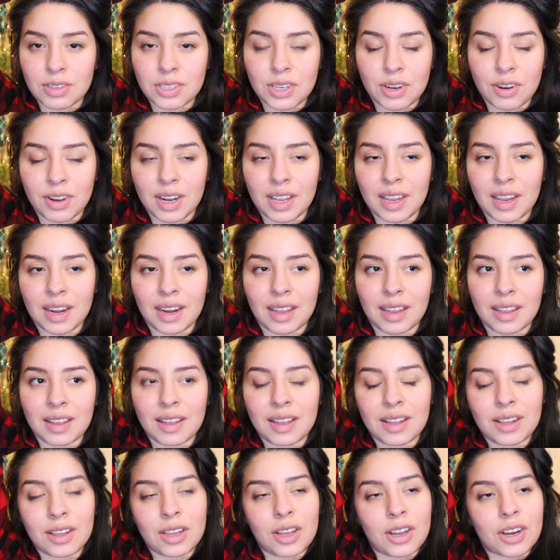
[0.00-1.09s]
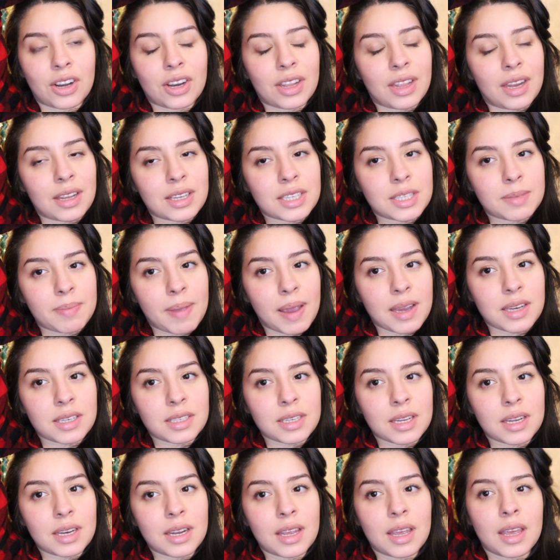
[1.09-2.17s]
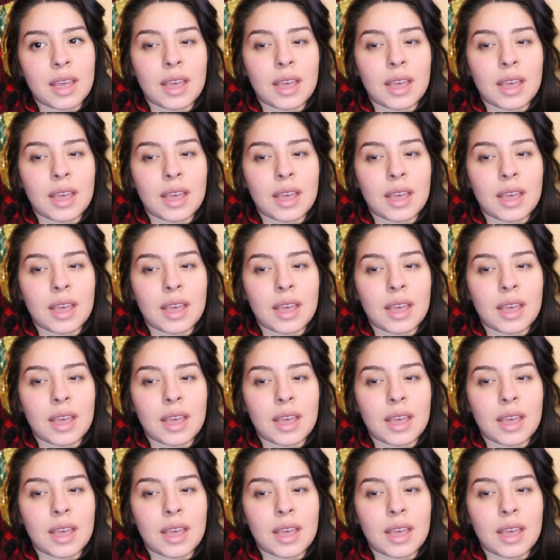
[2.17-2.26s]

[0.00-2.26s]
already getting longer than expected.